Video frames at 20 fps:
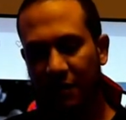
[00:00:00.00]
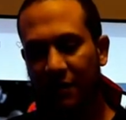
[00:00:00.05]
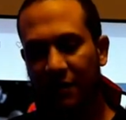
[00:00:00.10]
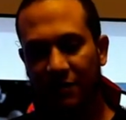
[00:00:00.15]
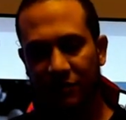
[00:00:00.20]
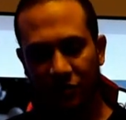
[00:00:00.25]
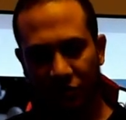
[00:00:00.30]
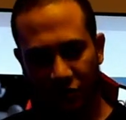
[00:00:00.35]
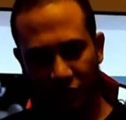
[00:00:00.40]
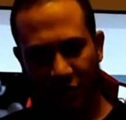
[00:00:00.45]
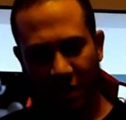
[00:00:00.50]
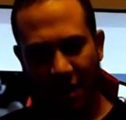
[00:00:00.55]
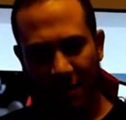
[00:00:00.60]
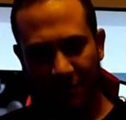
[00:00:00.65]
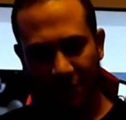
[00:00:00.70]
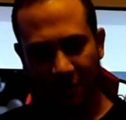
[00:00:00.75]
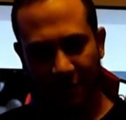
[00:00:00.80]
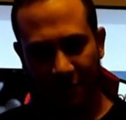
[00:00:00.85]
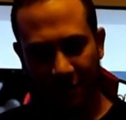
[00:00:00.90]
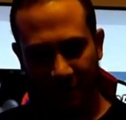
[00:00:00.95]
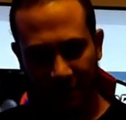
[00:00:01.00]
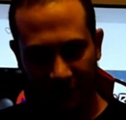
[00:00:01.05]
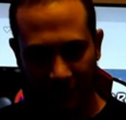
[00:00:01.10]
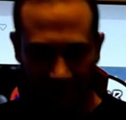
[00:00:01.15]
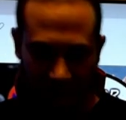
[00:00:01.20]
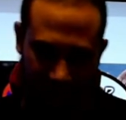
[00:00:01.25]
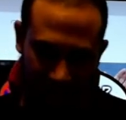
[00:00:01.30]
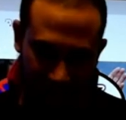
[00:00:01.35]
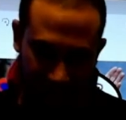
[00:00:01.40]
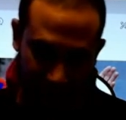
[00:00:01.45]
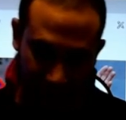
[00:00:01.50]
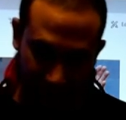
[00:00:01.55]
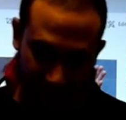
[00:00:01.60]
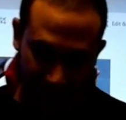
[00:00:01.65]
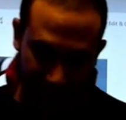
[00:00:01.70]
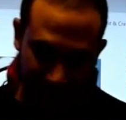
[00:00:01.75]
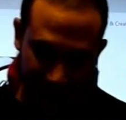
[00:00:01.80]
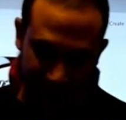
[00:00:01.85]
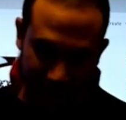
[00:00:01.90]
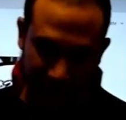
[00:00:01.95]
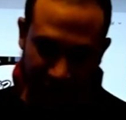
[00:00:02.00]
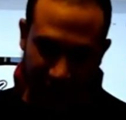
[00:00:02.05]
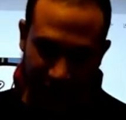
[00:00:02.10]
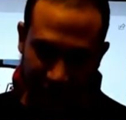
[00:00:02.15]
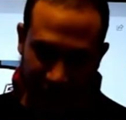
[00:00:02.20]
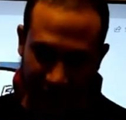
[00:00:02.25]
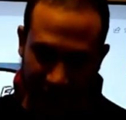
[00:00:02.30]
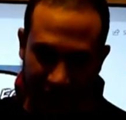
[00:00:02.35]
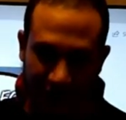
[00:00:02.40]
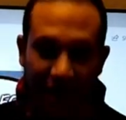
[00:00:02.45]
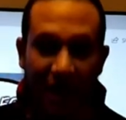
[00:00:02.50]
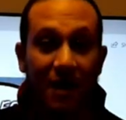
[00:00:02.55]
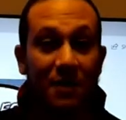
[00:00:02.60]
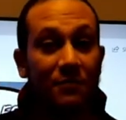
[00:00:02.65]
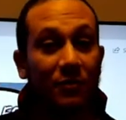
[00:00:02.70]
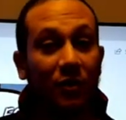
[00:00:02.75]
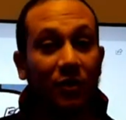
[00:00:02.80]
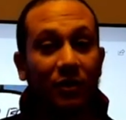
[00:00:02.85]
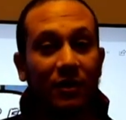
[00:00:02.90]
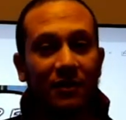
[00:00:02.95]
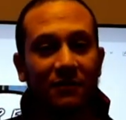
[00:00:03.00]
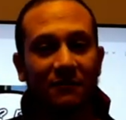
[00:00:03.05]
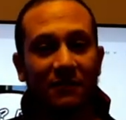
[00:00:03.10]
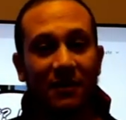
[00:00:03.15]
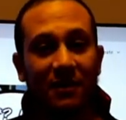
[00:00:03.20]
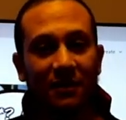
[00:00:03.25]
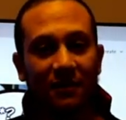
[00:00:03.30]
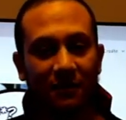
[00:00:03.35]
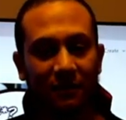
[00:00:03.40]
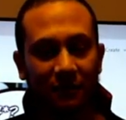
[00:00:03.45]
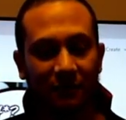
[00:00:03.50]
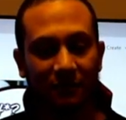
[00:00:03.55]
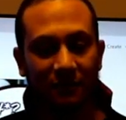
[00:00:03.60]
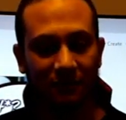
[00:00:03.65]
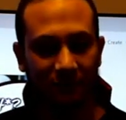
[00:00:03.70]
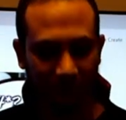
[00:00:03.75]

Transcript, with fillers: is a strap cutter for, let's say, a burning vehicle.